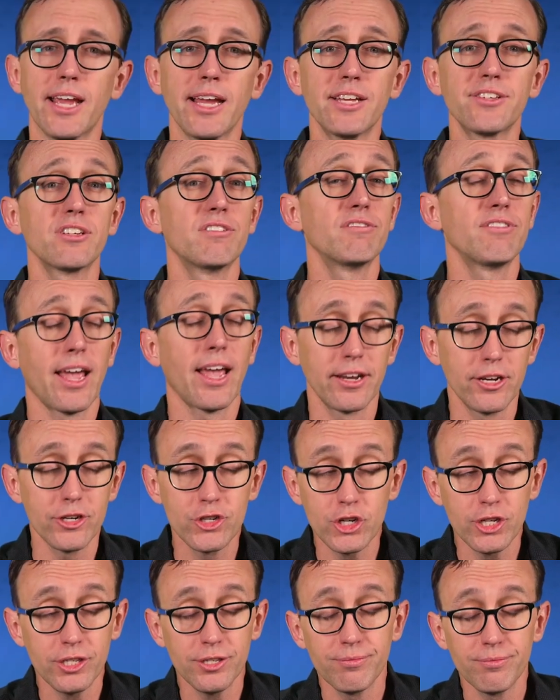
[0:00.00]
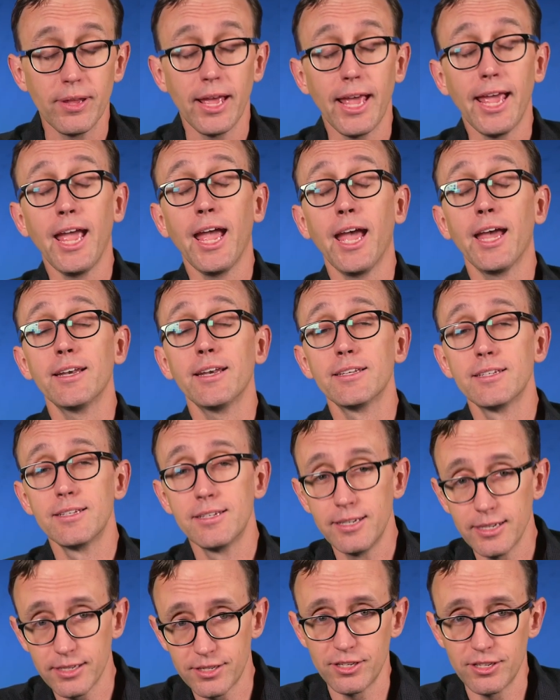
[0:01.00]
has advantages
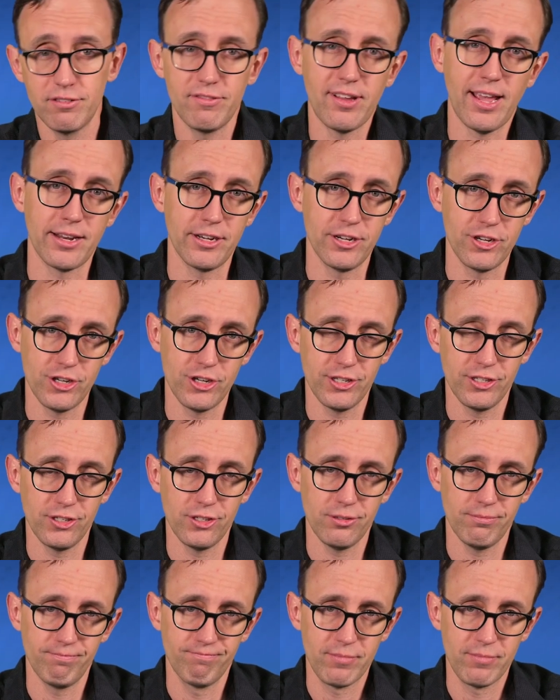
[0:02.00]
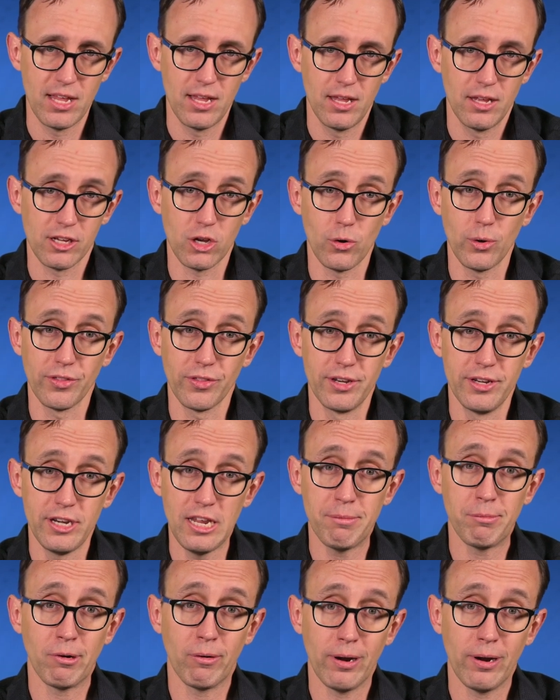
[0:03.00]
and disadvantages. Going the
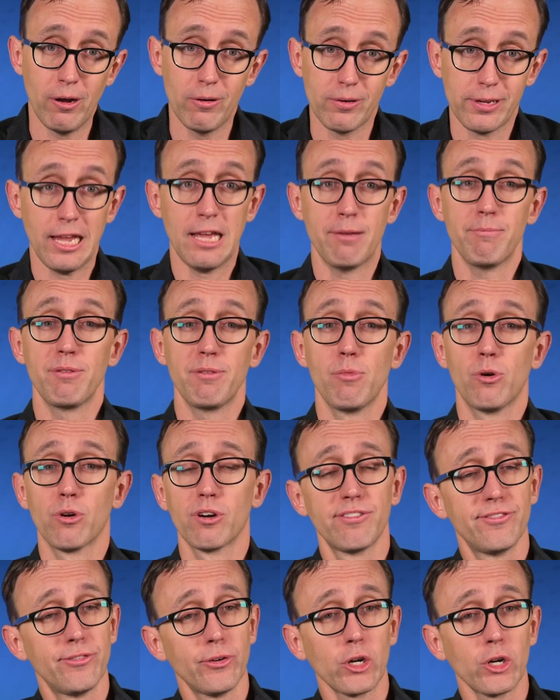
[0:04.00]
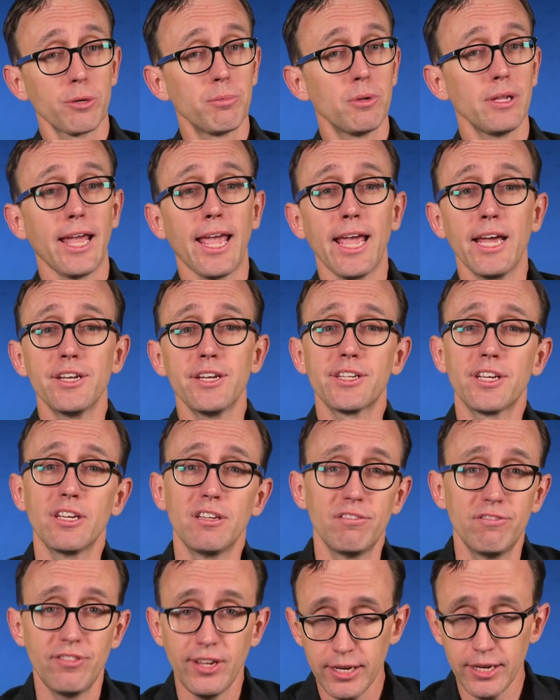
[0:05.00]
NEMA route can be more affordable and
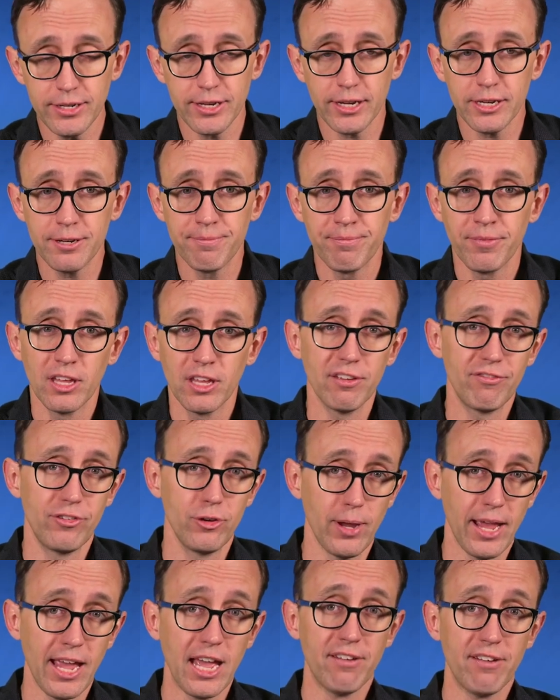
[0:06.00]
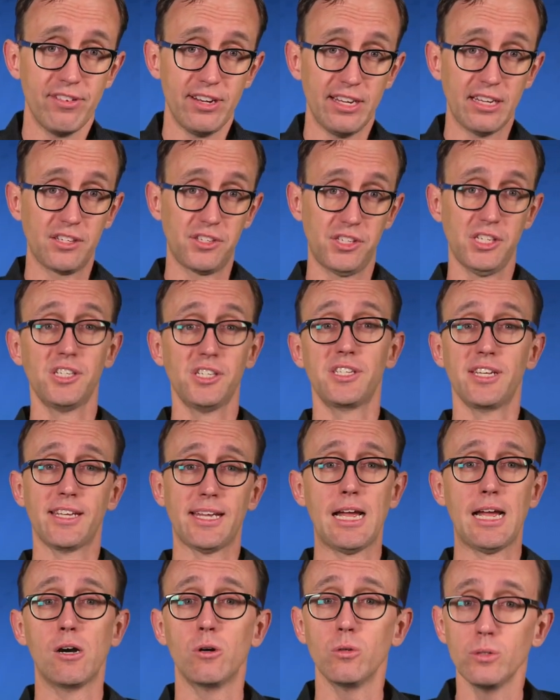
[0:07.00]
convenient. If you have an
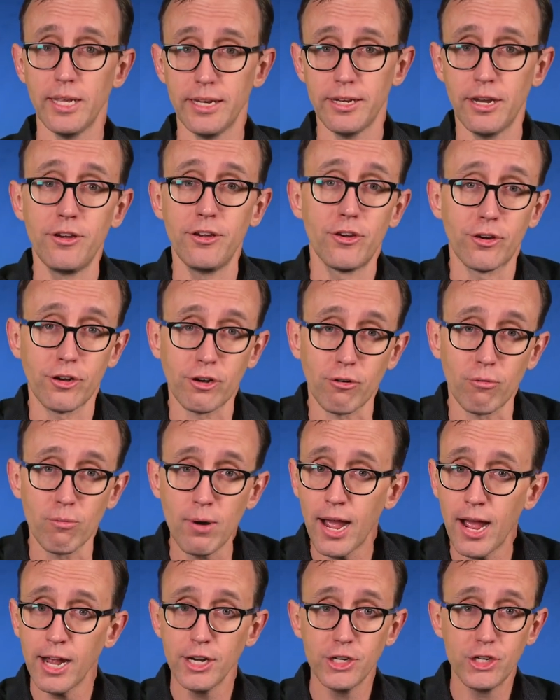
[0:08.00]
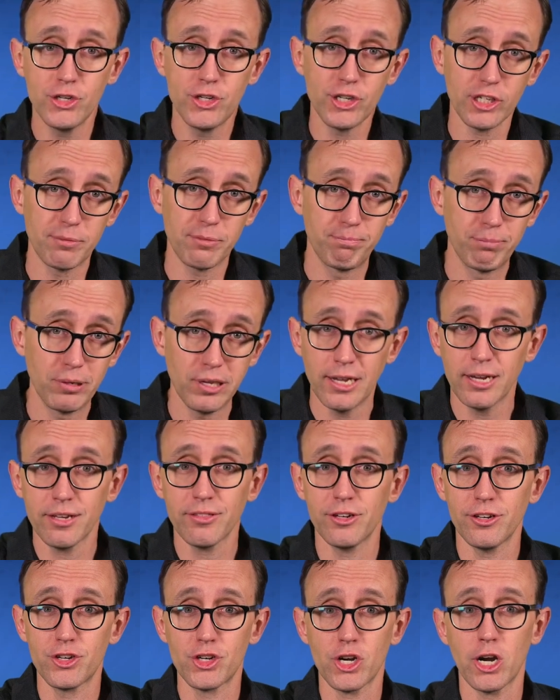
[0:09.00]
existing outlet in your garage, you just
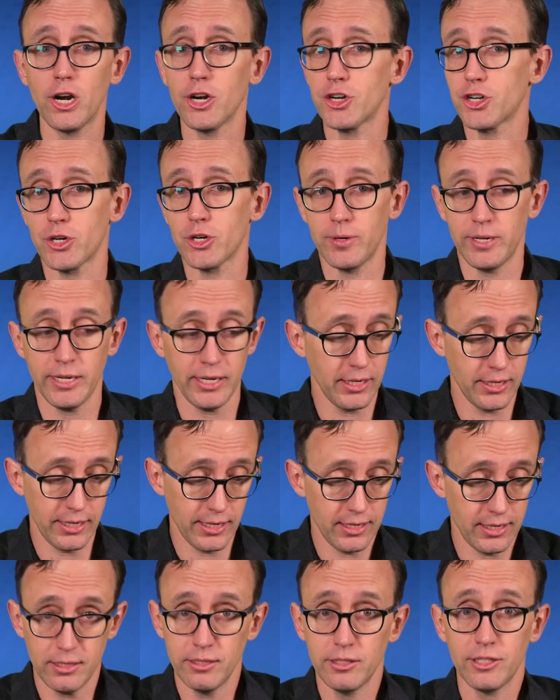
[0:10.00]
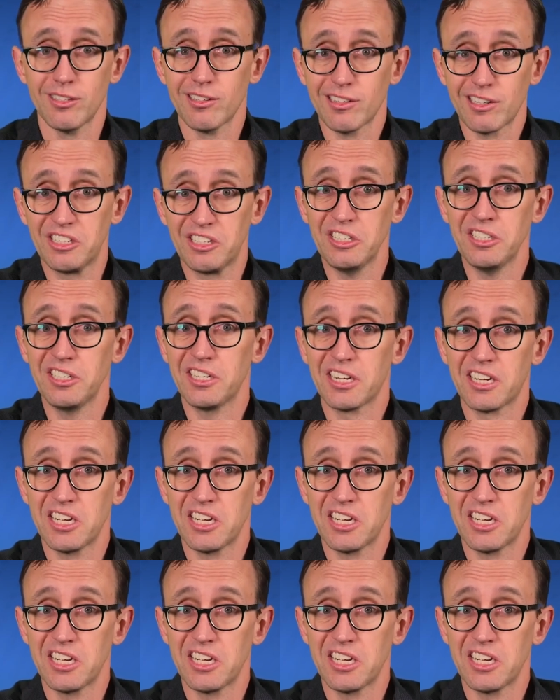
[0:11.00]
plug the charger in and you're good to